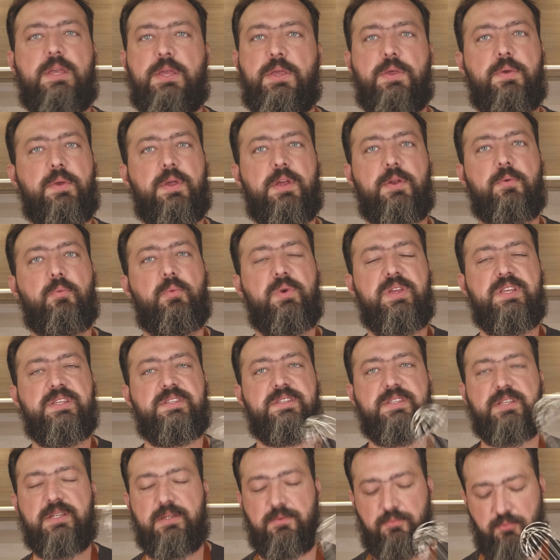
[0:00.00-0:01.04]
you can
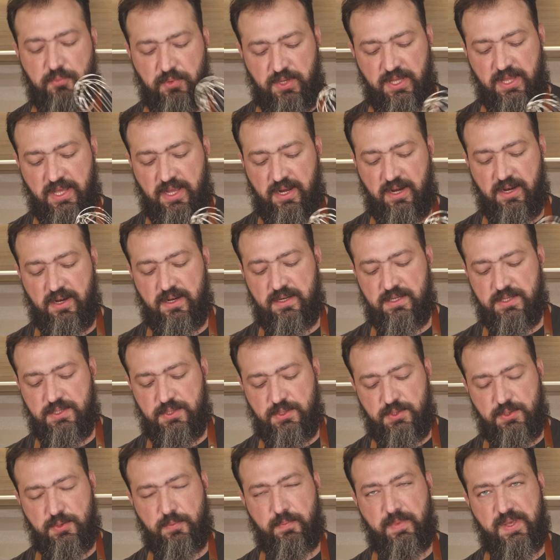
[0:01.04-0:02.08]
whisk really hard
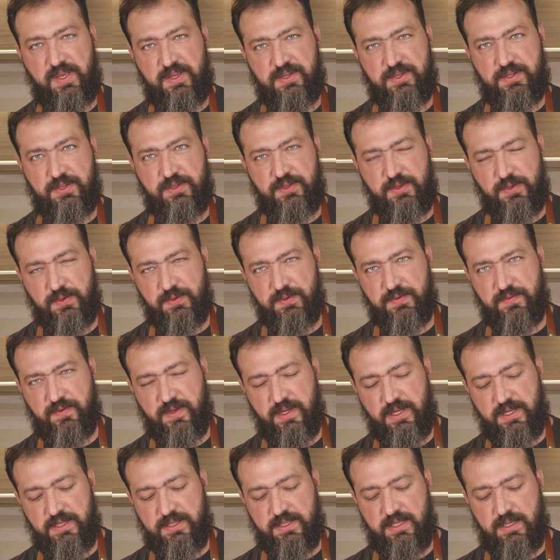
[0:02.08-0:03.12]
to mixture those
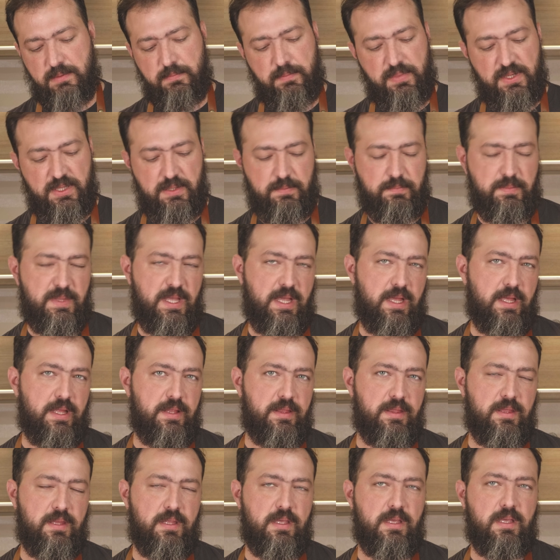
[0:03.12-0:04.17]
things, but
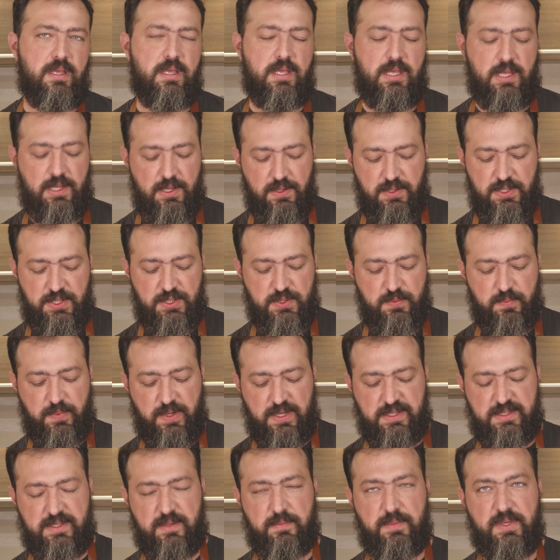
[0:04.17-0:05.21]
then you need to
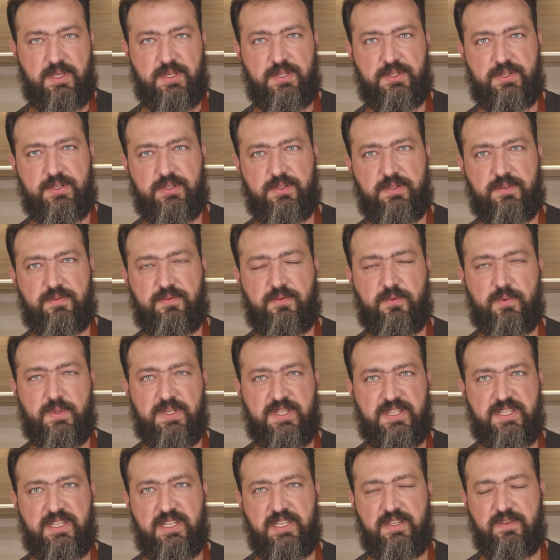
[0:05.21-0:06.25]
pass the mixture through a
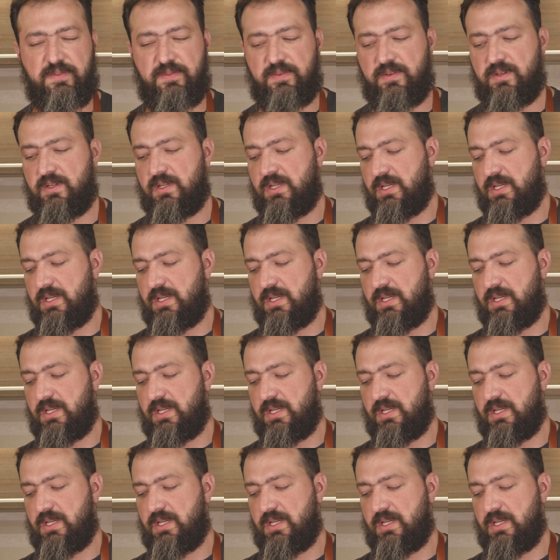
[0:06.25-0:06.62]
sieve,